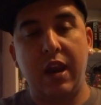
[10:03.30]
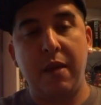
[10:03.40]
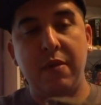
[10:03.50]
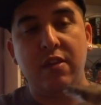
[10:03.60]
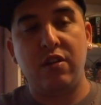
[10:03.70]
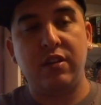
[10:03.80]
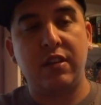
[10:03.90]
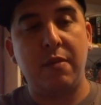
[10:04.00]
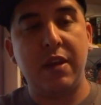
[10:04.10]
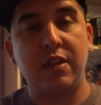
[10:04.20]
I mean, there's
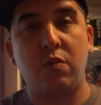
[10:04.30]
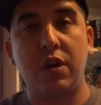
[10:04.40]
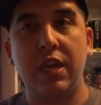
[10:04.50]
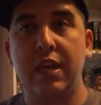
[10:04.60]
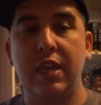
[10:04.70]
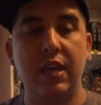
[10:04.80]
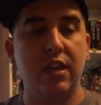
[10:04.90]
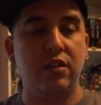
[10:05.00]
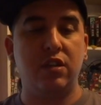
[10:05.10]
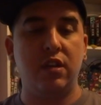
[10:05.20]
some days where he
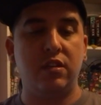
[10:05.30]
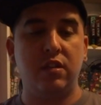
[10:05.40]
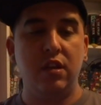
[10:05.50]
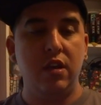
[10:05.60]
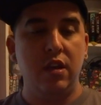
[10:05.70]
is just